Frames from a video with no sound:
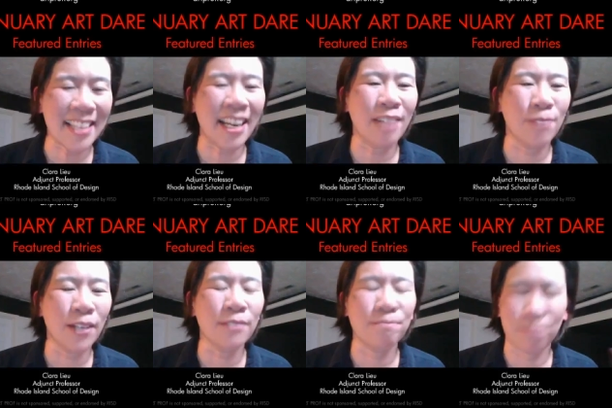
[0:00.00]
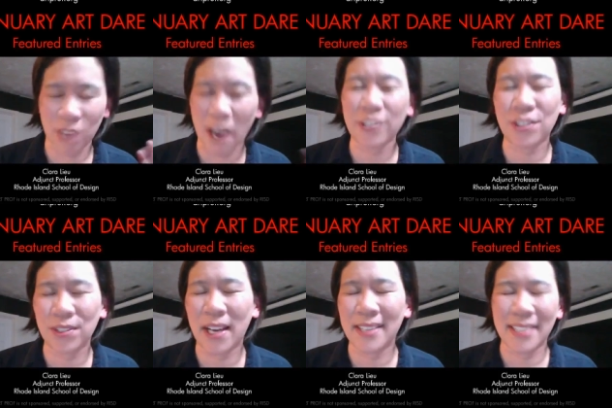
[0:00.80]
I will talk to you
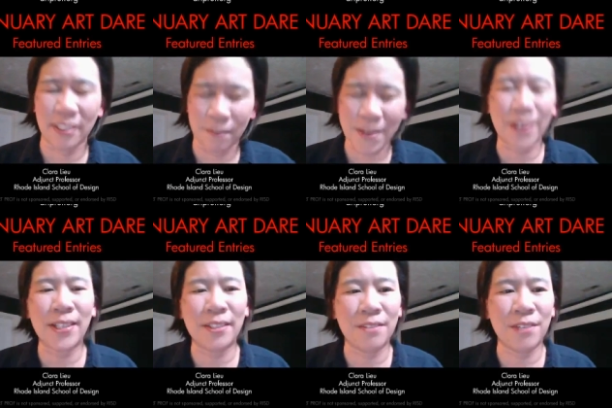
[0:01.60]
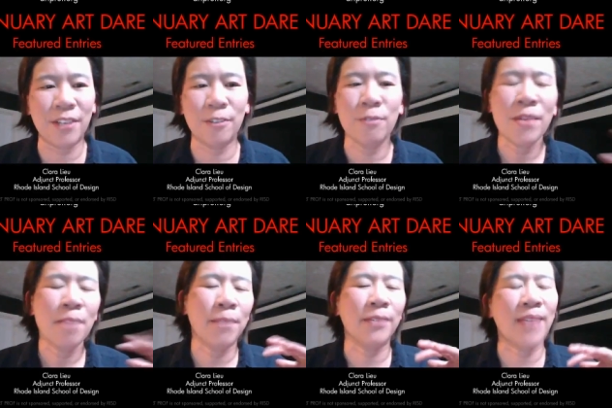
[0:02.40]
guys at the very end of the video,
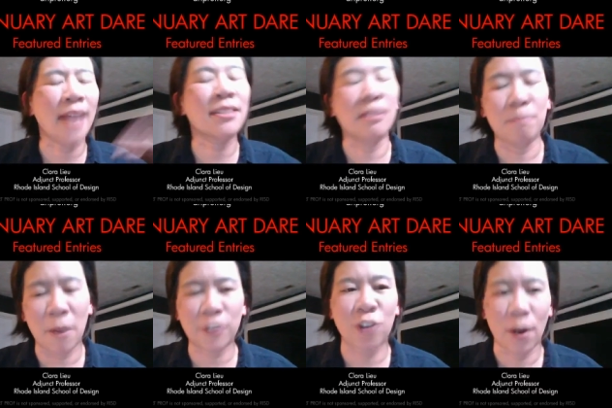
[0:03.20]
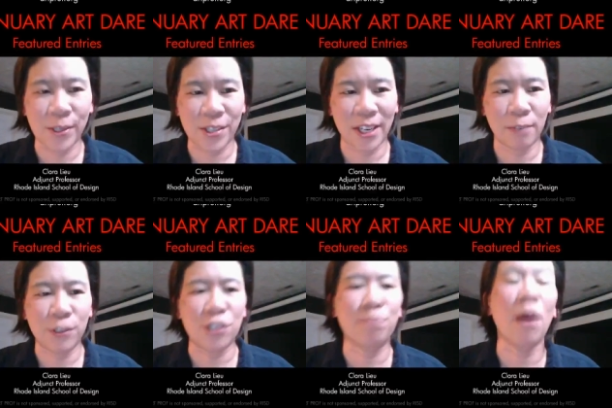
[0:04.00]
but that's the March Art Dare, which
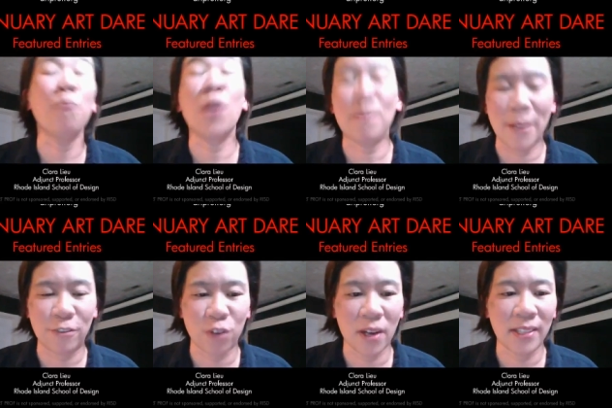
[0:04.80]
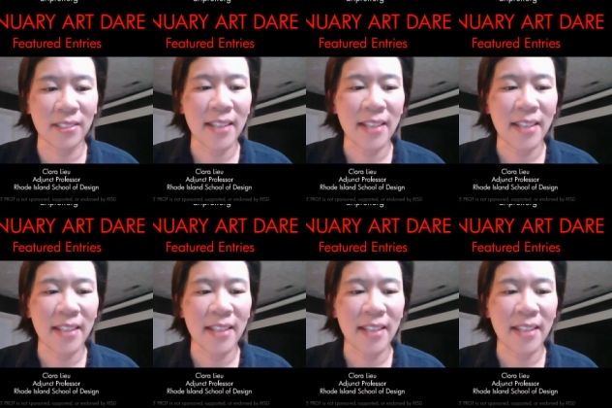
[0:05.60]
is ballpoint pen drawings